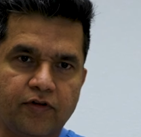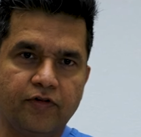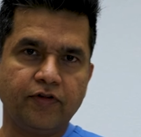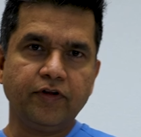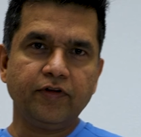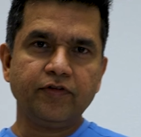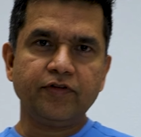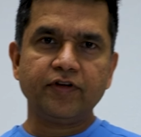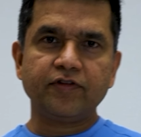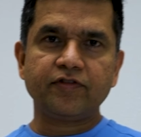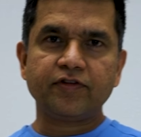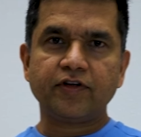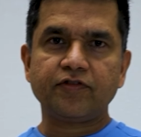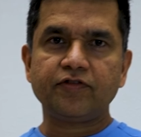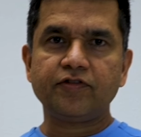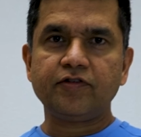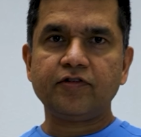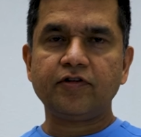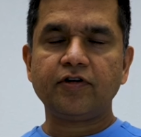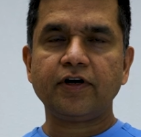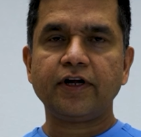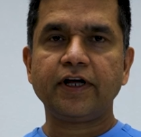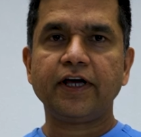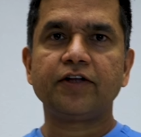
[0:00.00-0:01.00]
this is
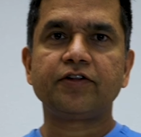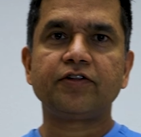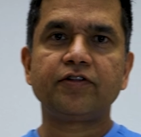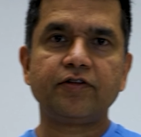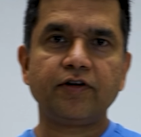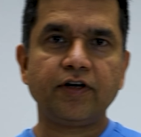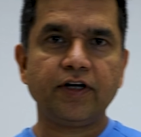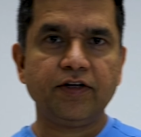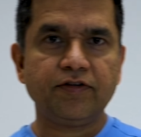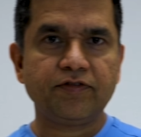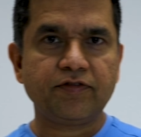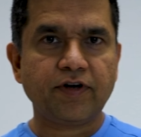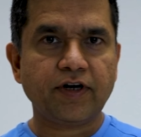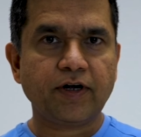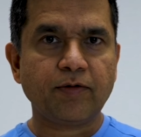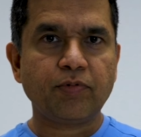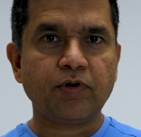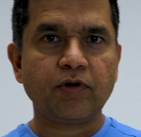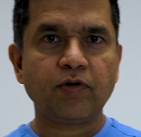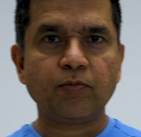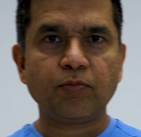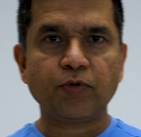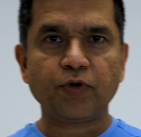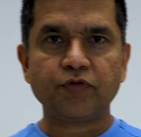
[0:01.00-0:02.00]
essentially a
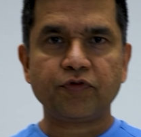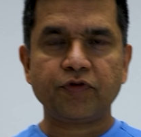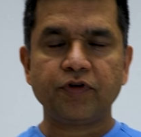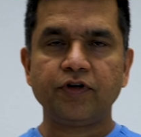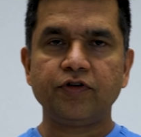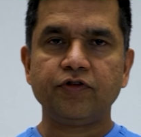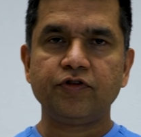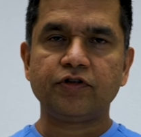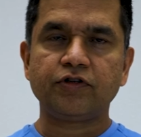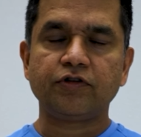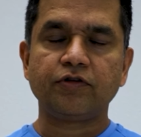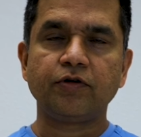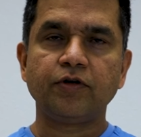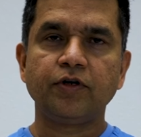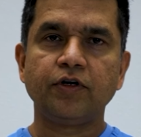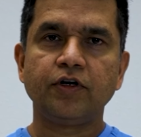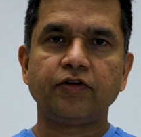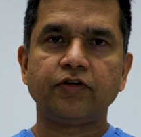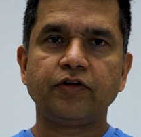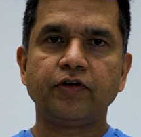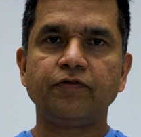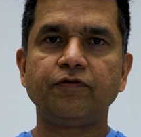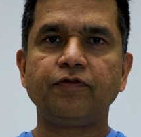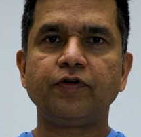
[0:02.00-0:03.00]
3-step procedure.
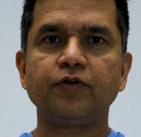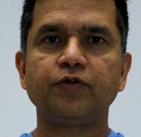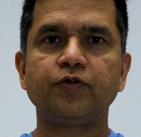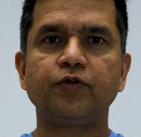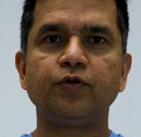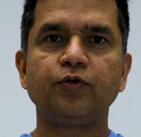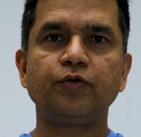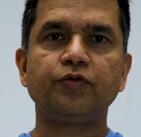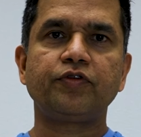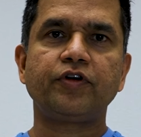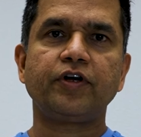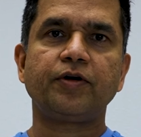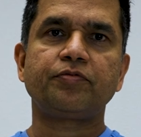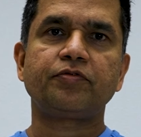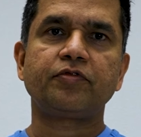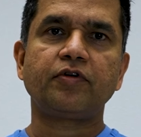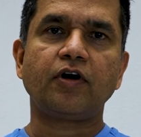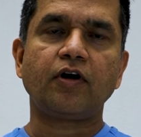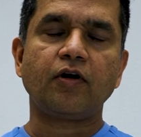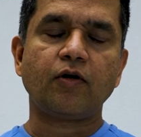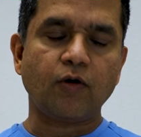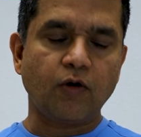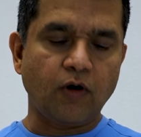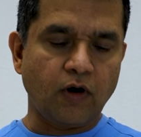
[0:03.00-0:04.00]
The first 2 steps
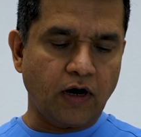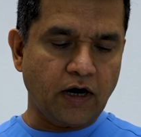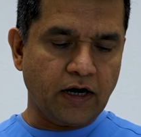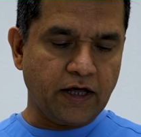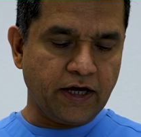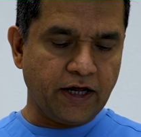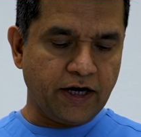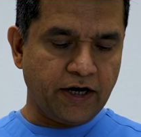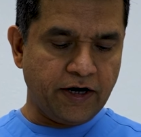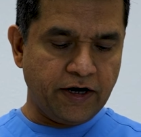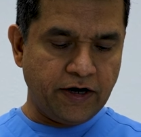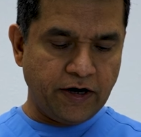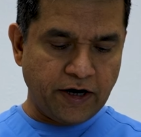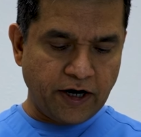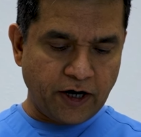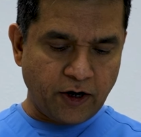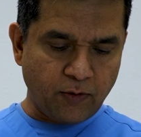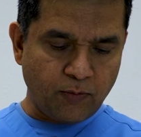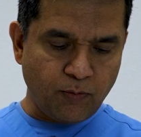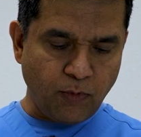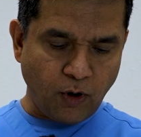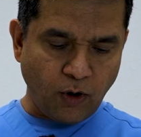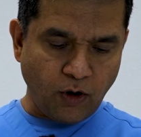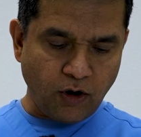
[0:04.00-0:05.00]
are only a
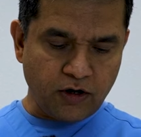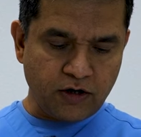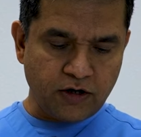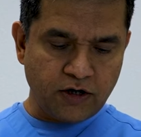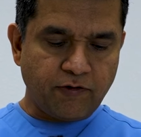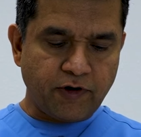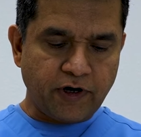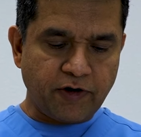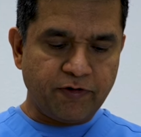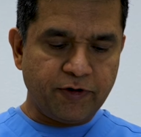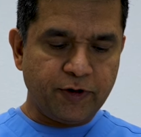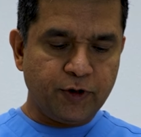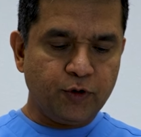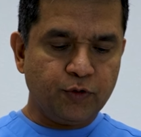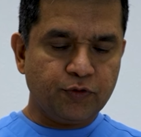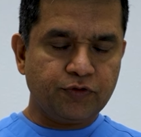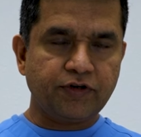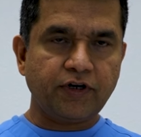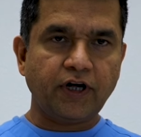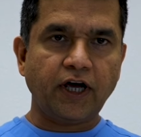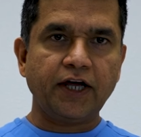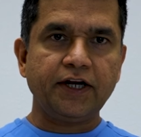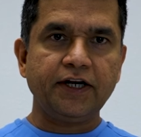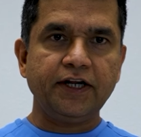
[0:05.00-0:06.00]
nerve block, where we use
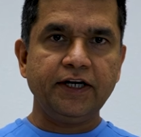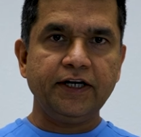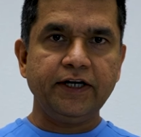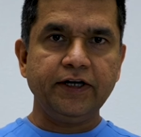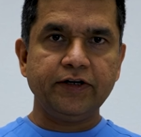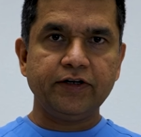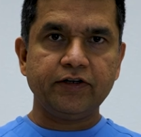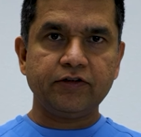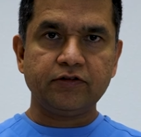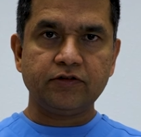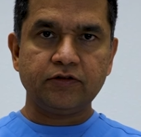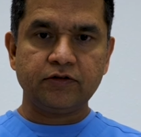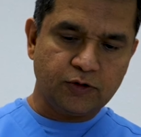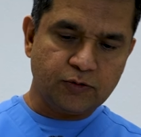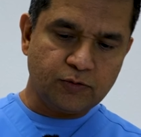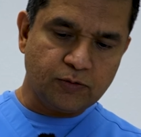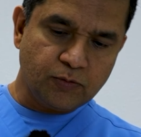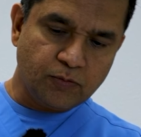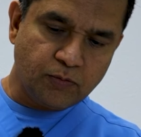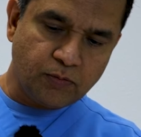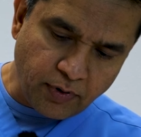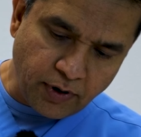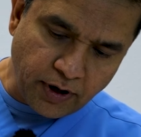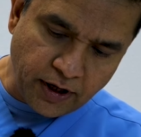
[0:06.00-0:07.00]
tiny needle
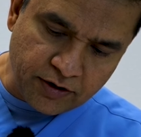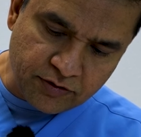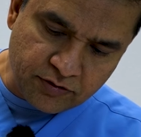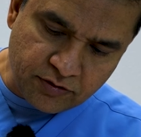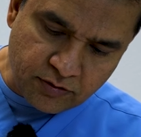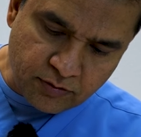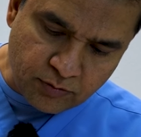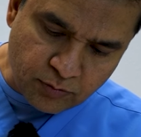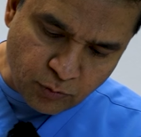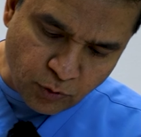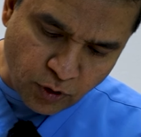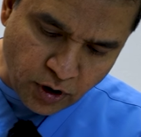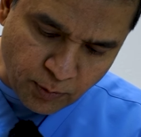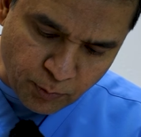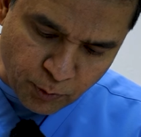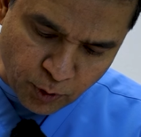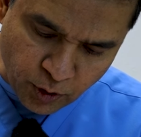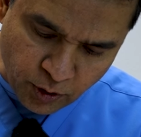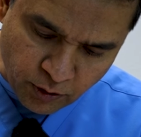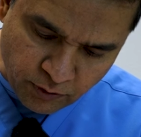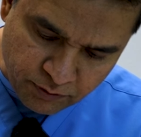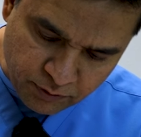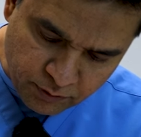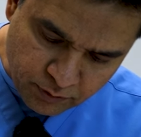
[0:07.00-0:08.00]
to place small
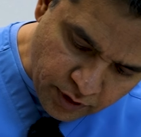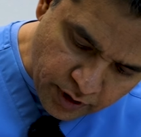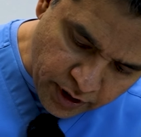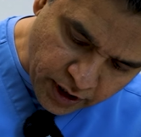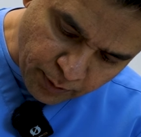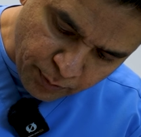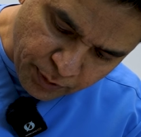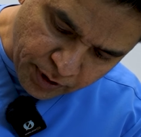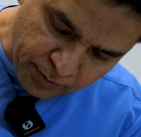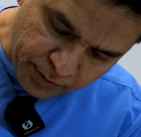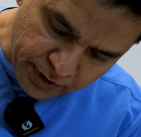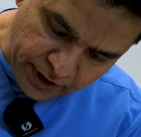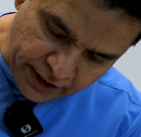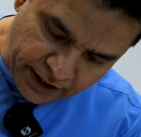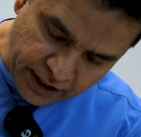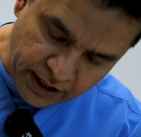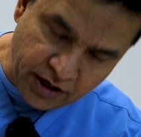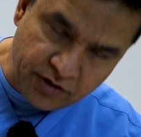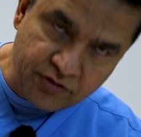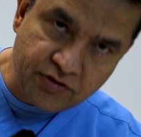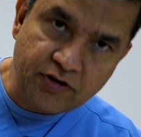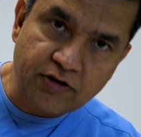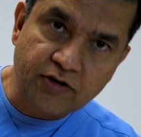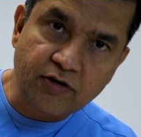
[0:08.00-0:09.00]
amount of numbing
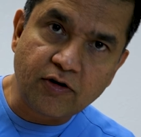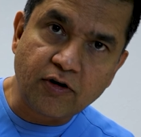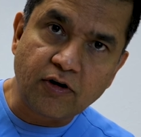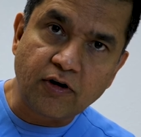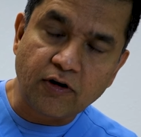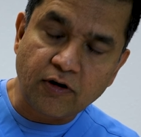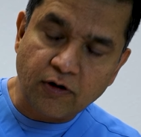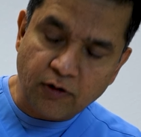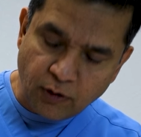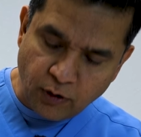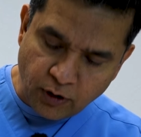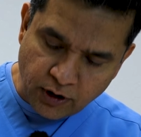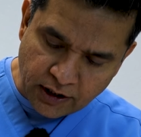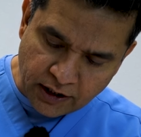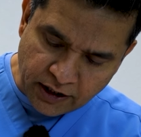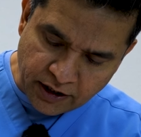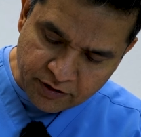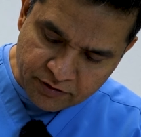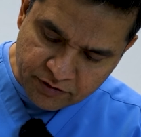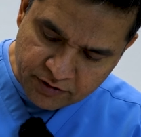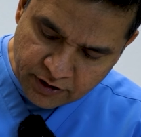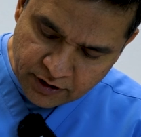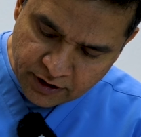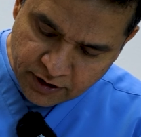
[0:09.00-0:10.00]
medication or local
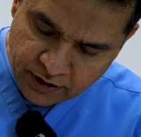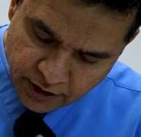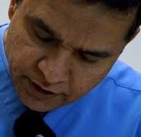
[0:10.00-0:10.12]
anesthetic